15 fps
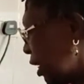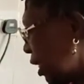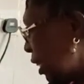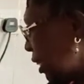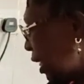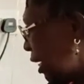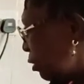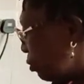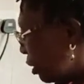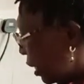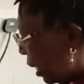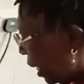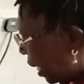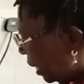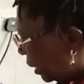Then we
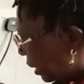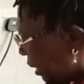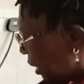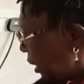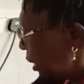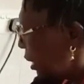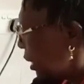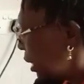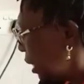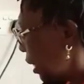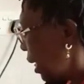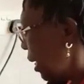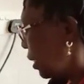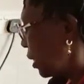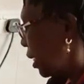cut this
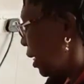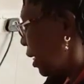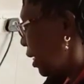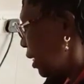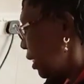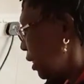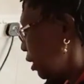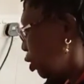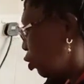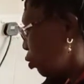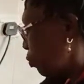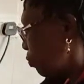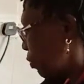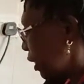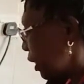celery into
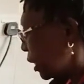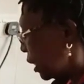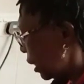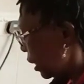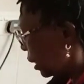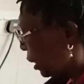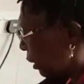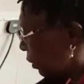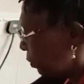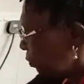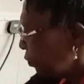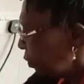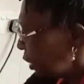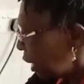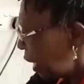pieces
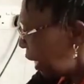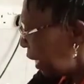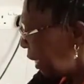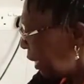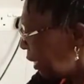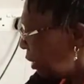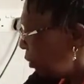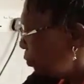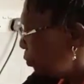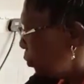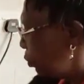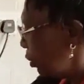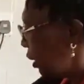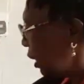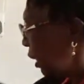and
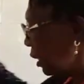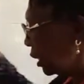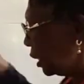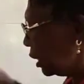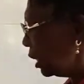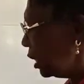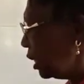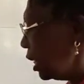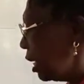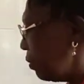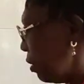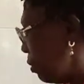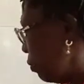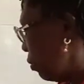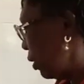put it in
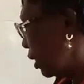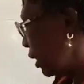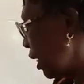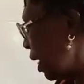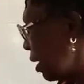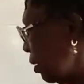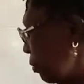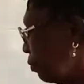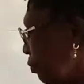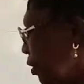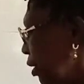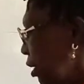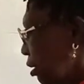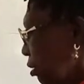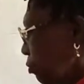our water
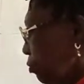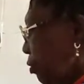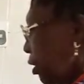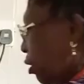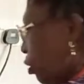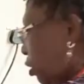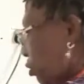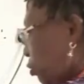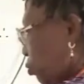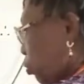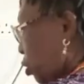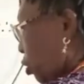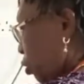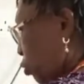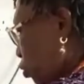because we
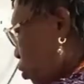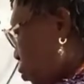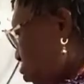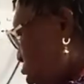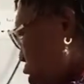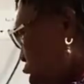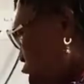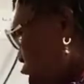also want